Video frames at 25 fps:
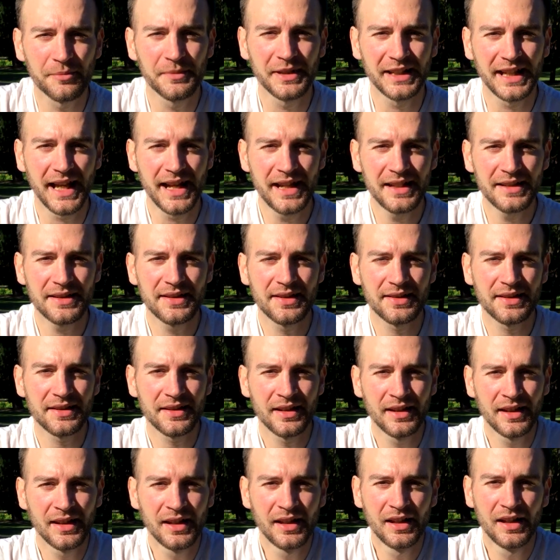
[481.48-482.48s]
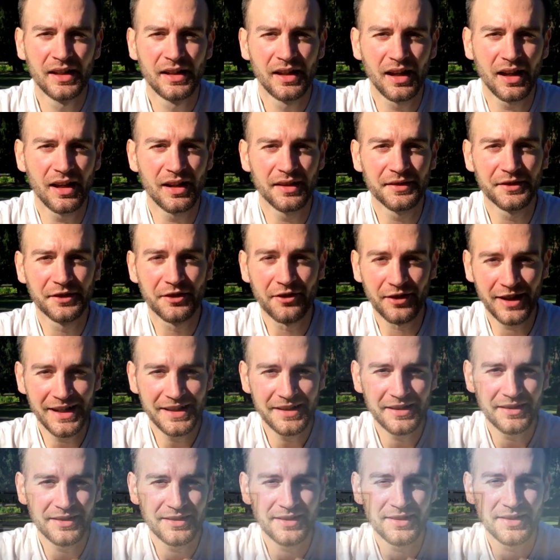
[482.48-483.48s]
from the gates. The
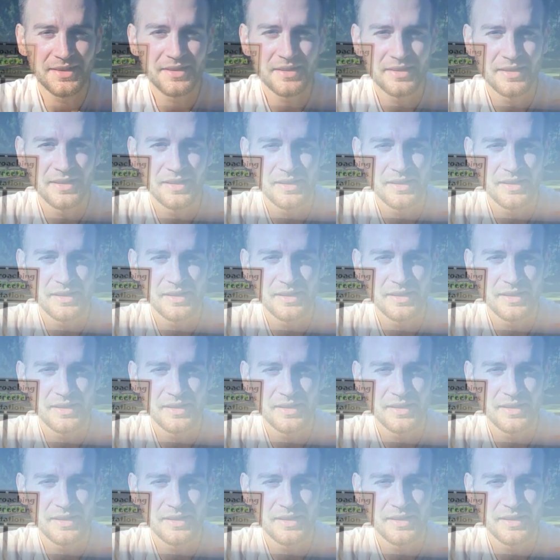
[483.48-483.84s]
greeters,